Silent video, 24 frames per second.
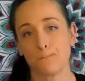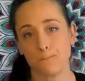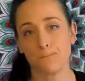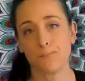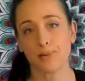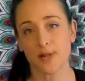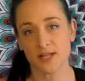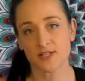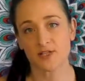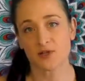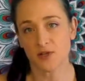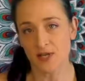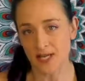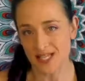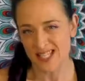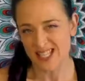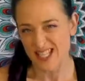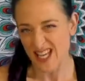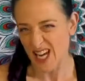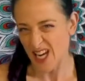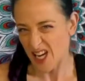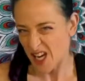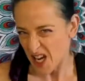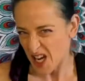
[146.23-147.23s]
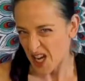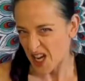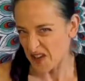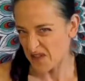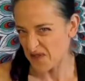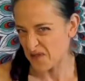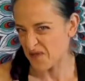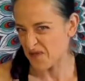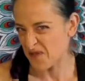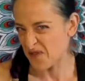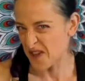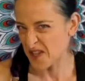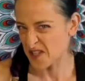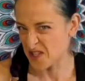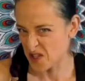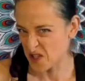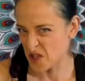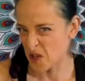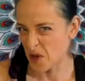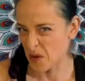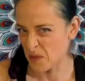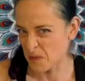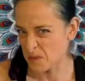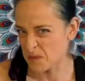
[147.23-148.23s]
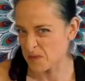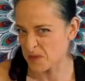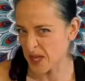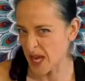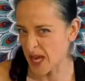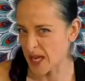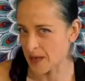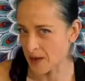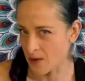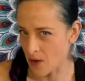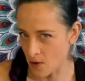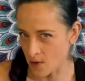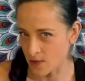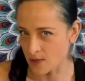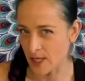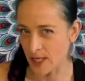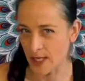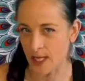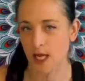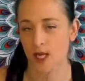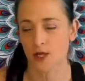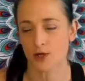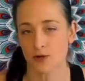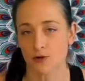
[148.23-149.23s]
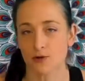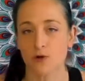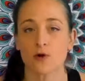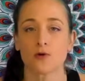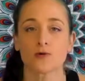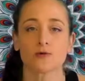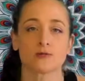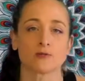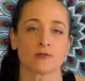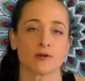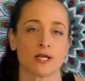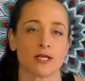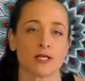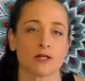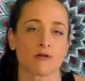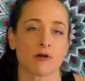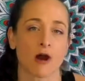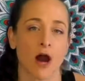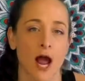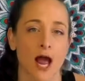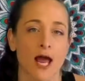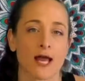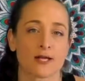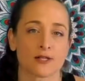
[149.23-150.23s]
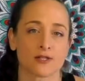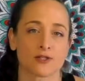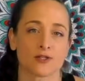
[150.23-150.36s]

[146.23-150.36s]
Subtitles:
Plus, you get sick if it's germs and it goes like in your nose or in your eye.